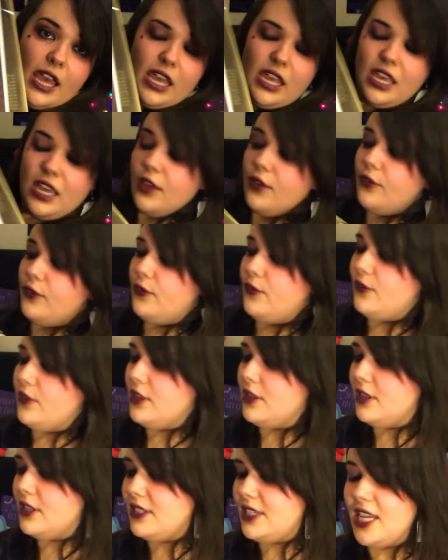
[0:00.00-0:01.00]
If
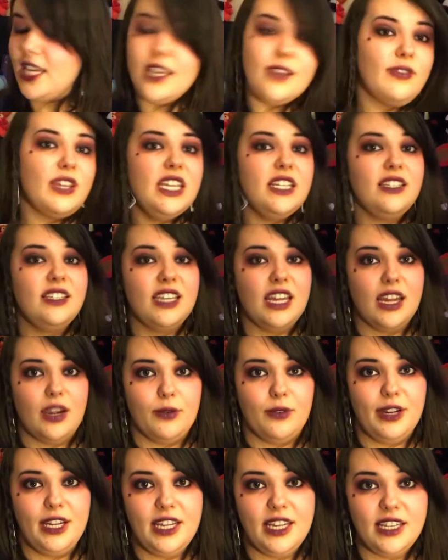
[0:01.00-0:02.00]
the TV
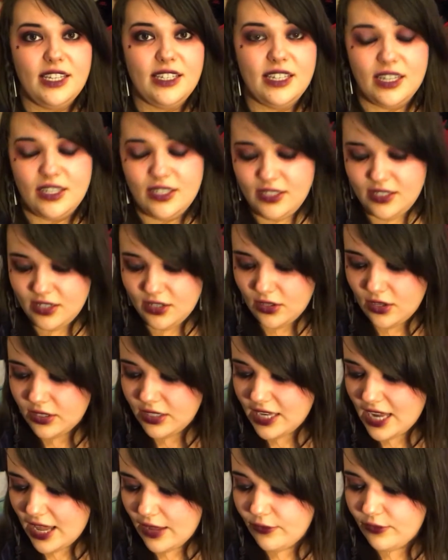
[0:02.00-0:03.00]
series is still
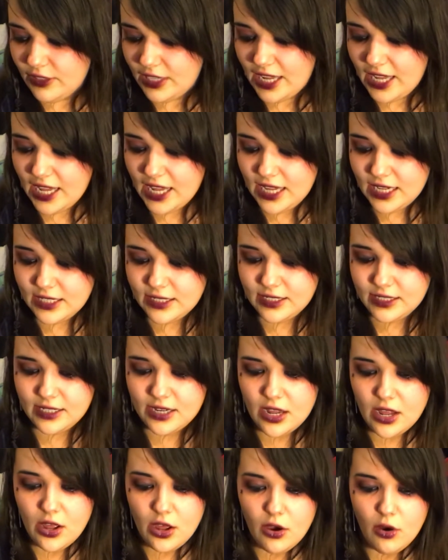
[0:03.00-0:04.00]
on Netflix
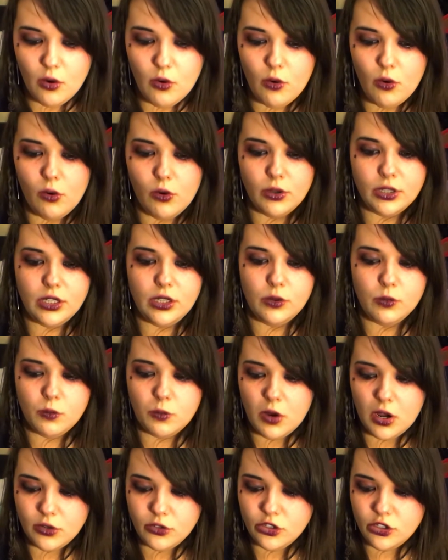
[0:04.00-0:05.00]
or you
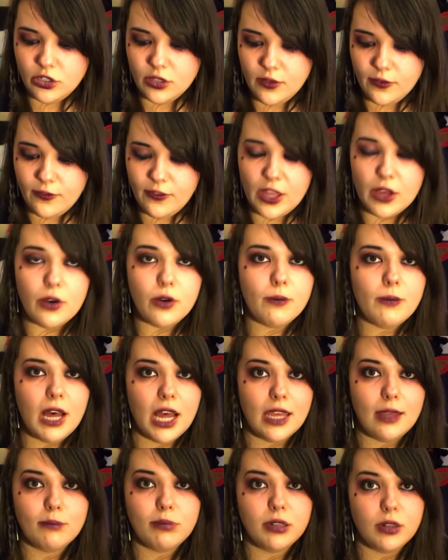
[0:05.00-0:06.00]
watched the film,
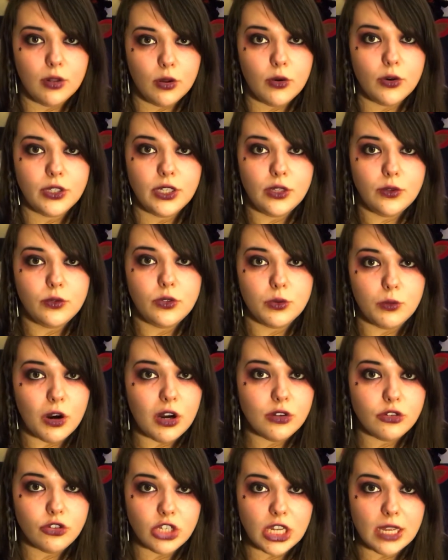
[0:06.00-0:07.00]
I implore you to
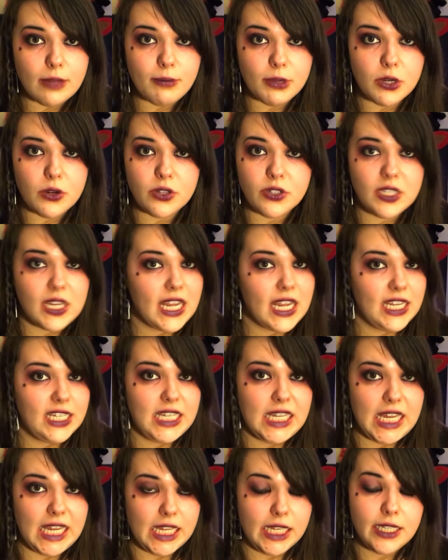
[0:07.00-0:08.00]
watch it because
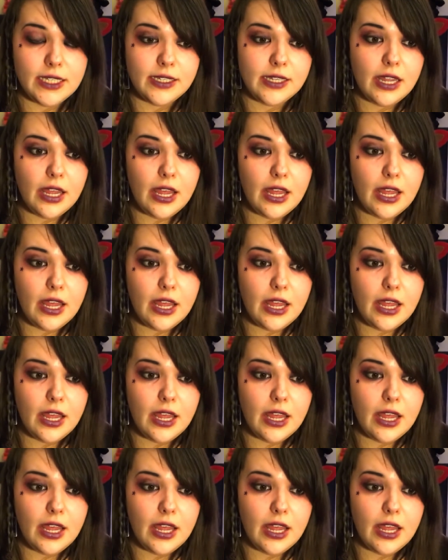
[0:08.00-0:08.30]
it is